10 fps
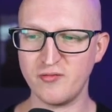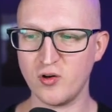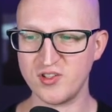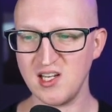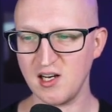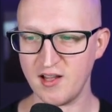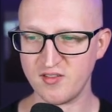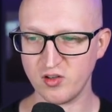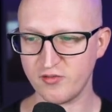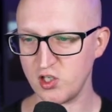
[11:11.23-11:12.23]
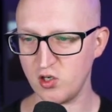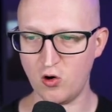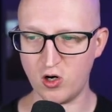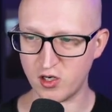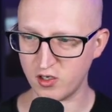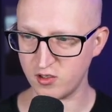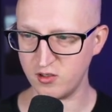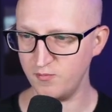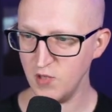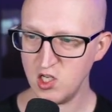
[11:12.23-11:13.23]
for TLS server or
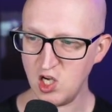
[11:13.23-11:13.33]
um,